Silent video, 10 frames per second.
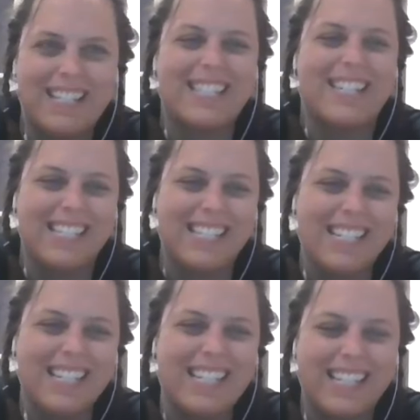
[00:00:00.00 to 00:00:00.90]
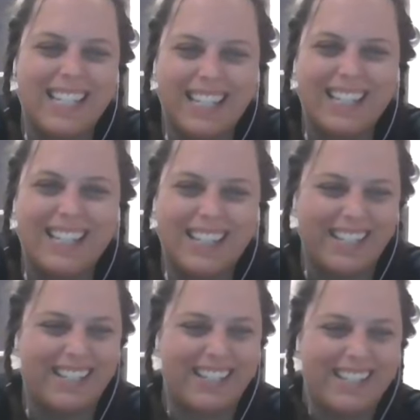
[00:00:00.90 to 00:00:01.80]
today. Yes, how are you today? Good.
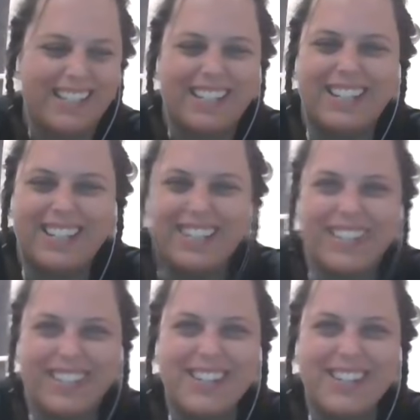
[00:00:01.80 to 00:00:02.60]
So